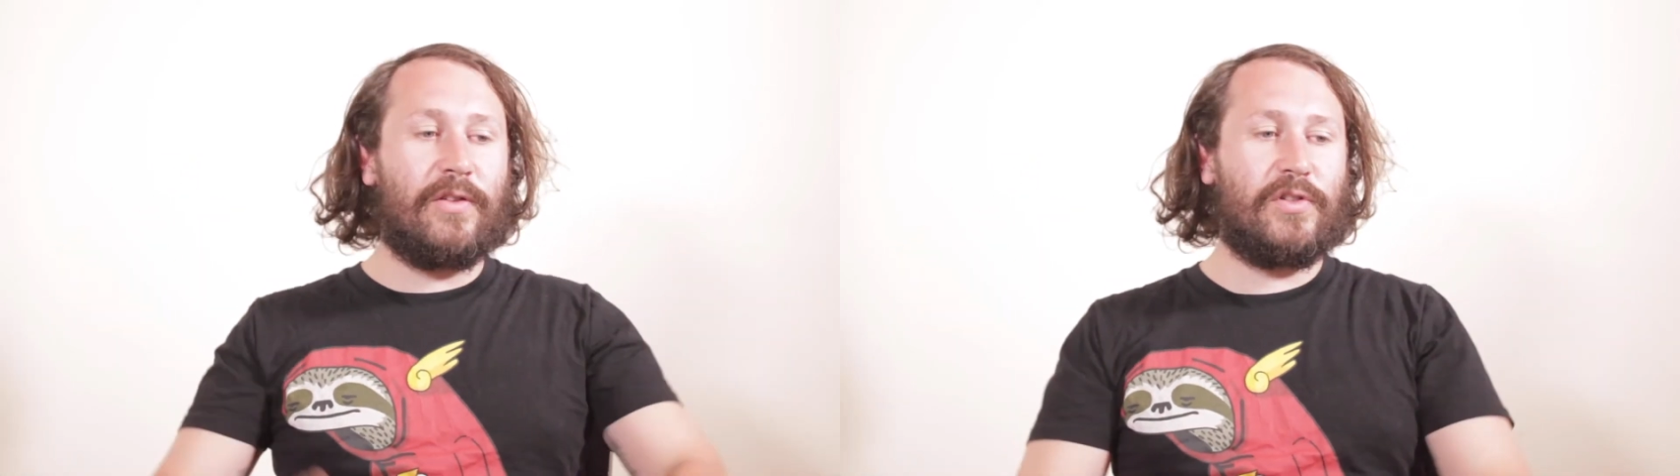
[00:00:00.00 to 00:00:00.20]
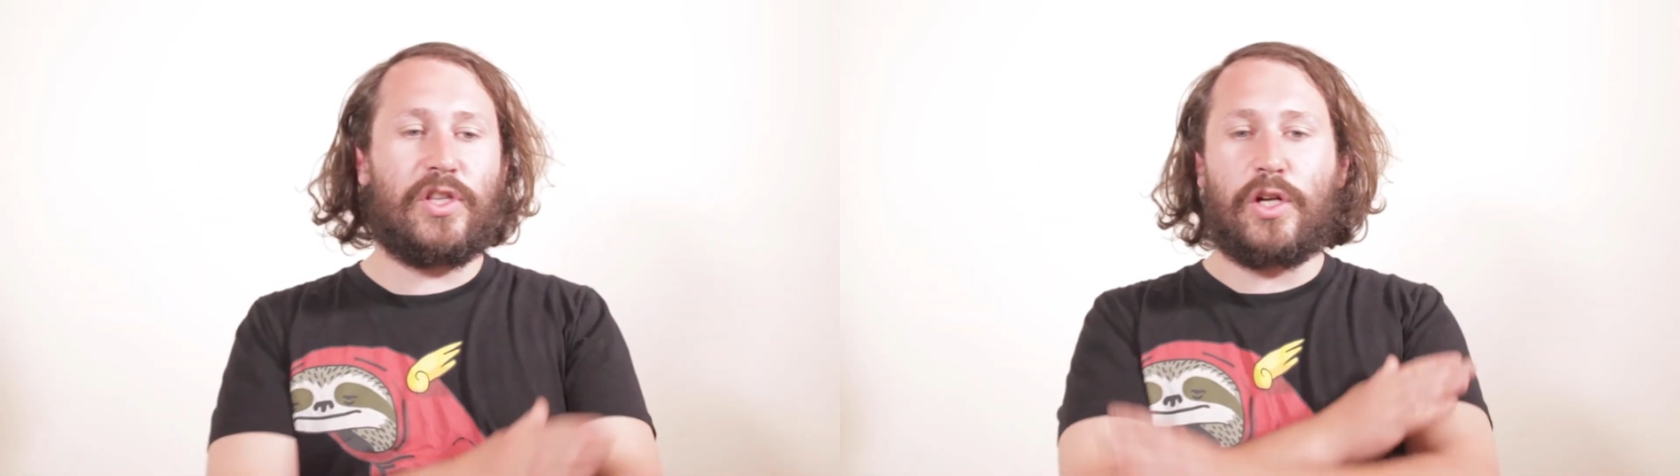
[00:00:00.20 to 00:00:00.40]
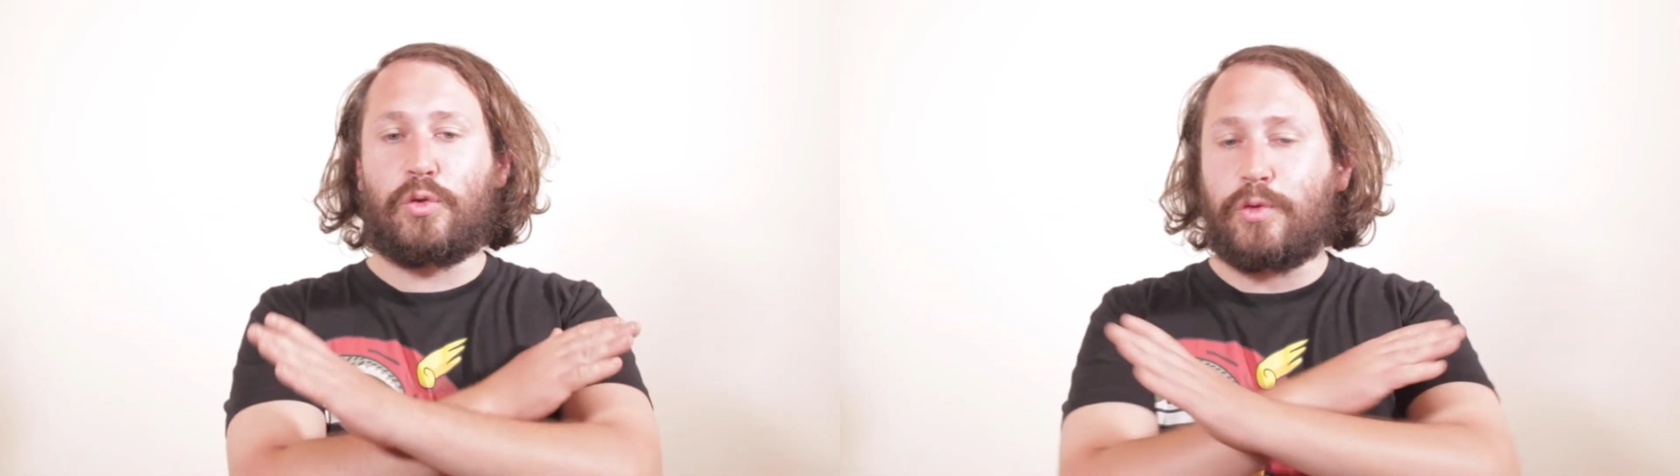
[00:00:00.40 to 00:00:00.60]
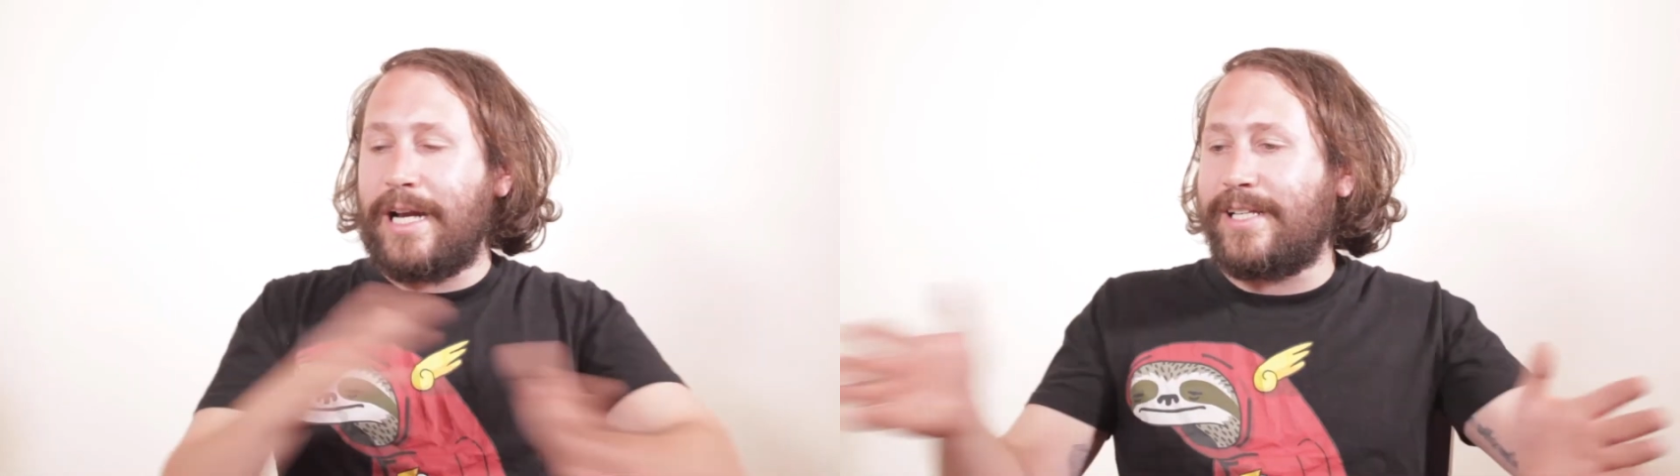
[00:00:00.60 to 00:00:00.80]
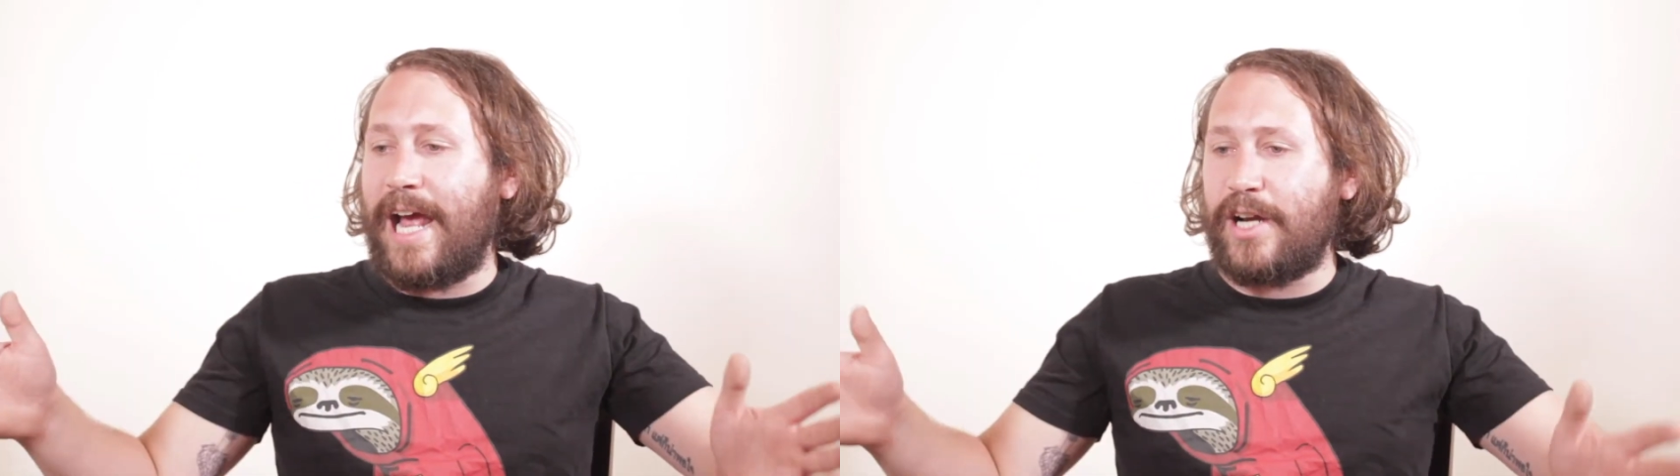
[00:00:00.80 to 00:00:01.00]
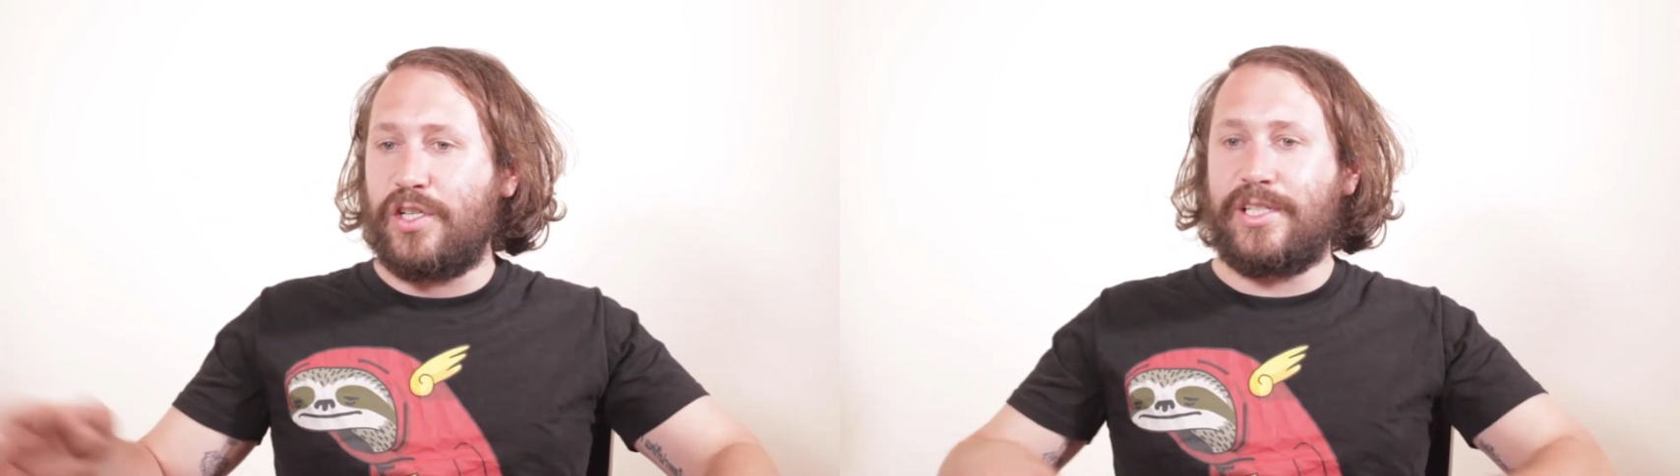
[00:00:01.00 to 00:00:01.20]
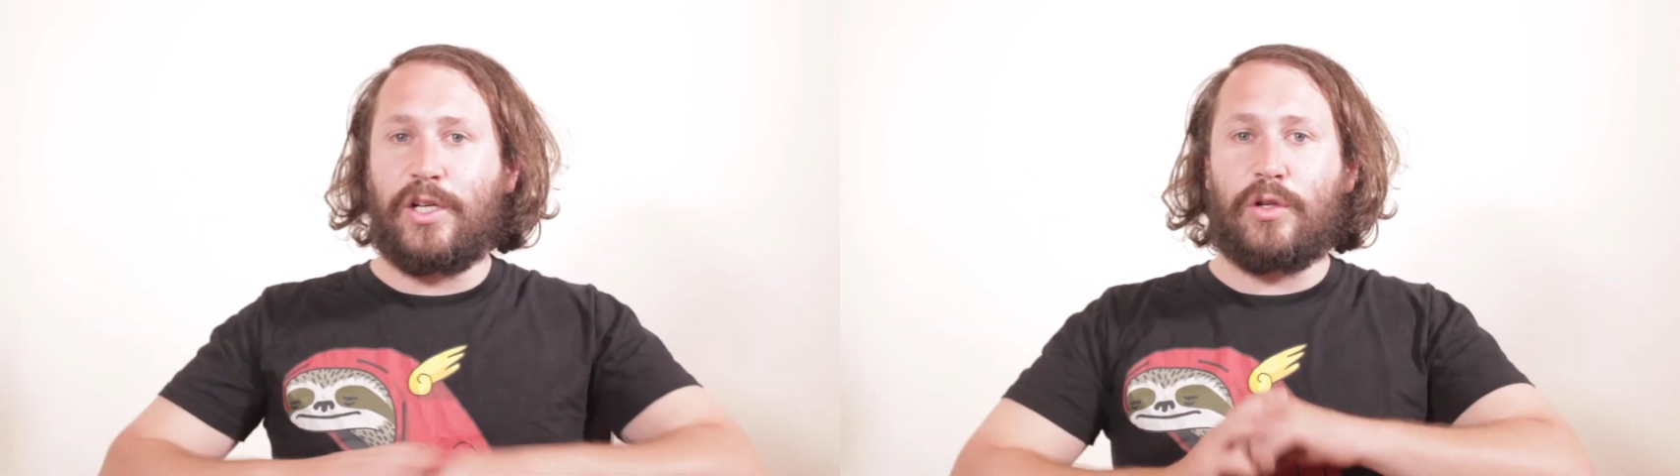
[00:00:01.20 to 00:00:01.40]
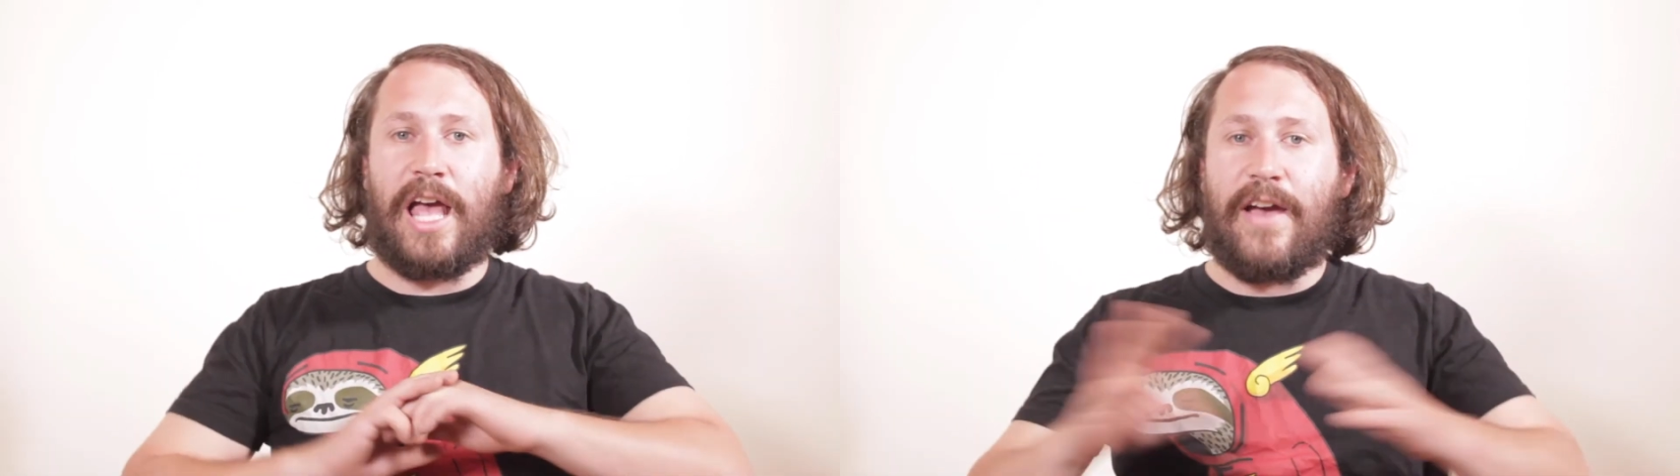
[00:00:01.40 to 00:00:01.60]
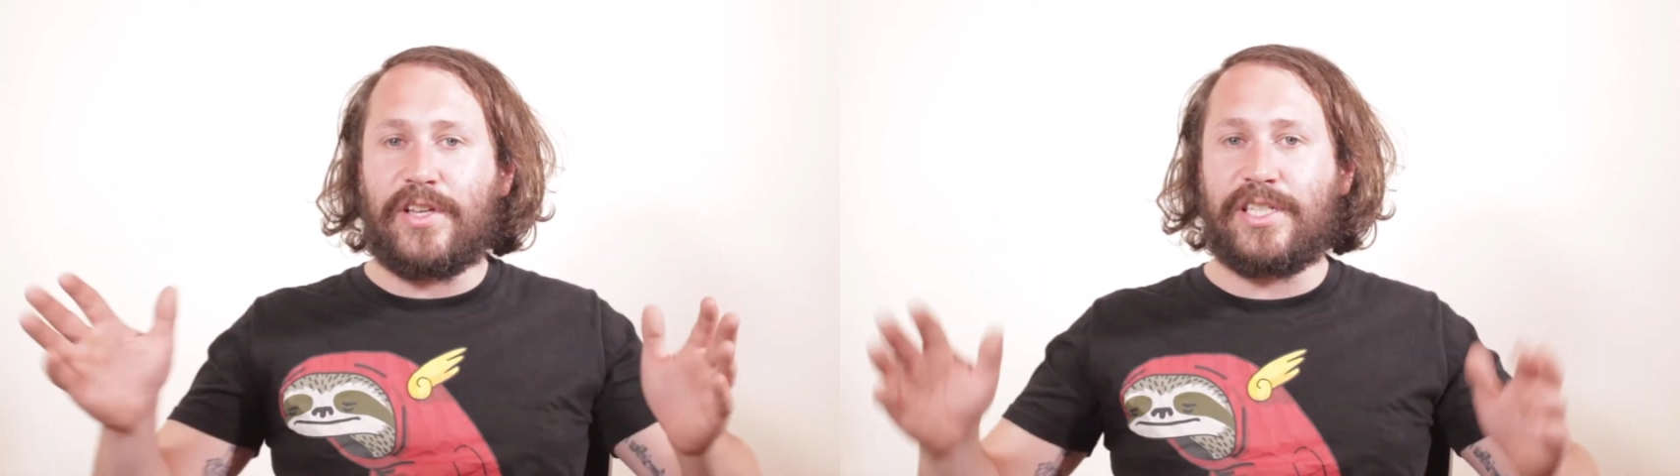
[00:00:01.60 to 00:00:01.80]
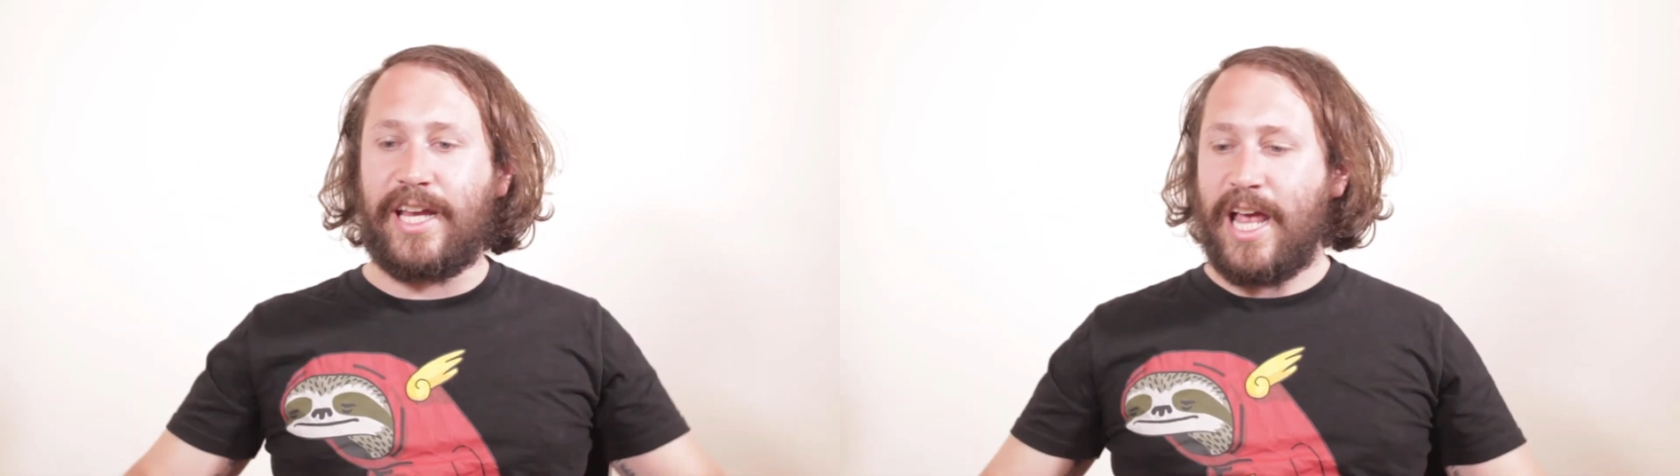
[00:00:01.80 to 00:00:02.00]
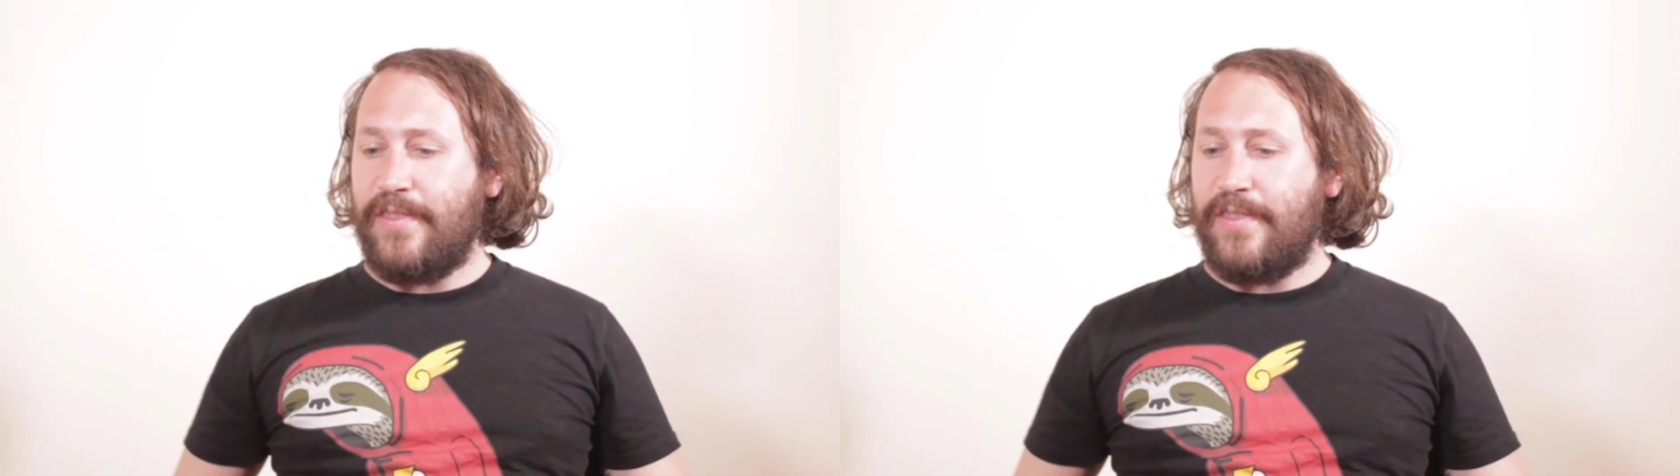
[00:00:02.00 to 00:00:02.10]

of just the greatest action scene you'll ever see.